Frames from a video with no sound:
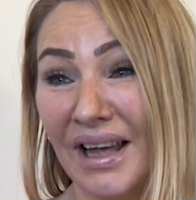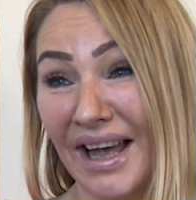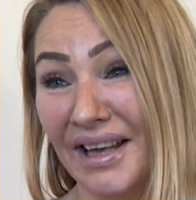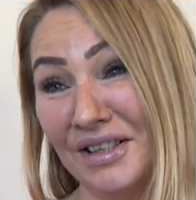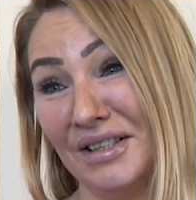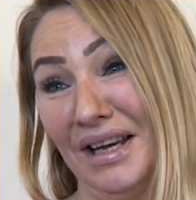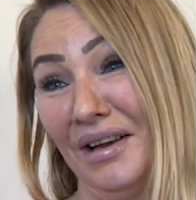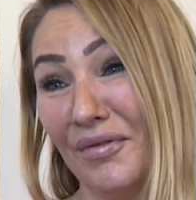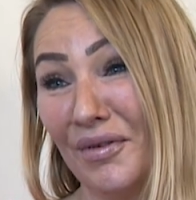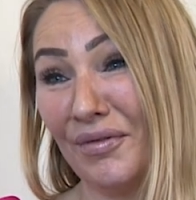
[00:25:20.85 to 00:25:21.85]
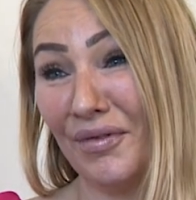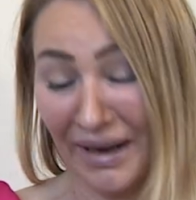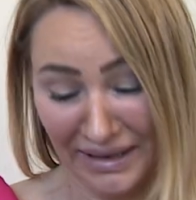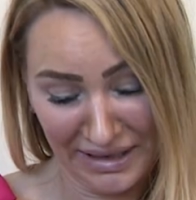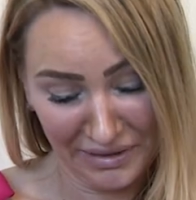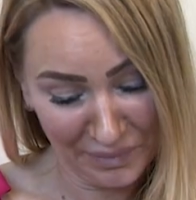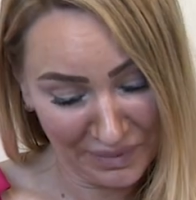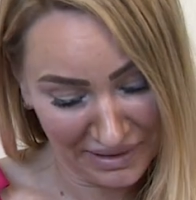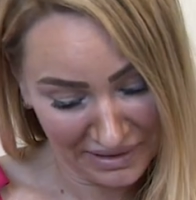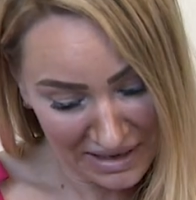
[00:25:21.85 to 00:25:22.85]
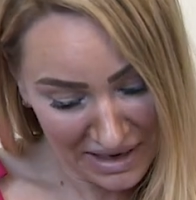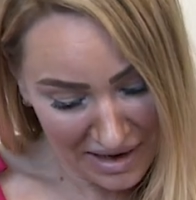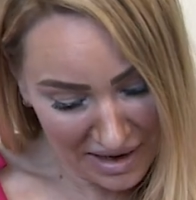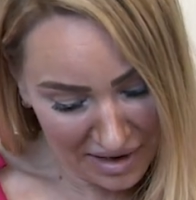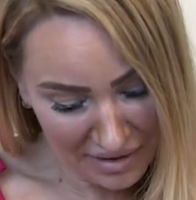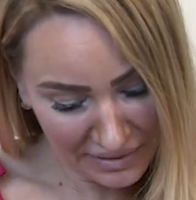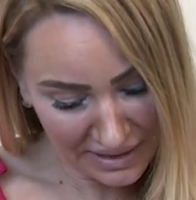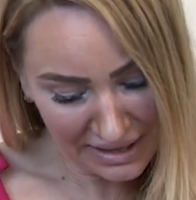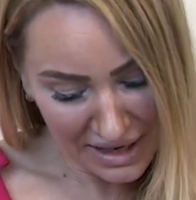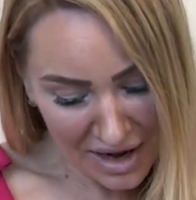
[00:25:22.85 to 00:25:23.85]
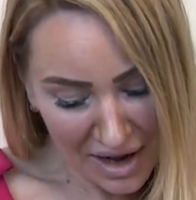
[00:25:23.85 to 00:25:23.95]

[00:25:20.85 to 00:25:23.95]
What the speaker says: energy from fracking. But, okay,